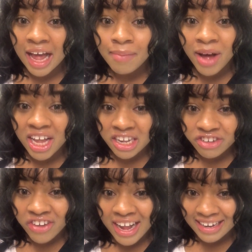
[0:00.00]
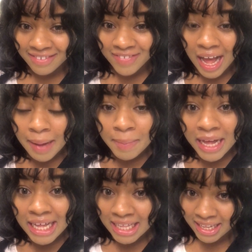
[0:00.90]
I'm unattractive, I'm
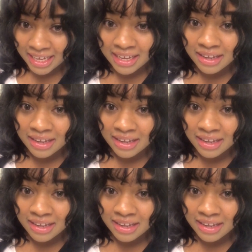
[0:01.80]
ugly.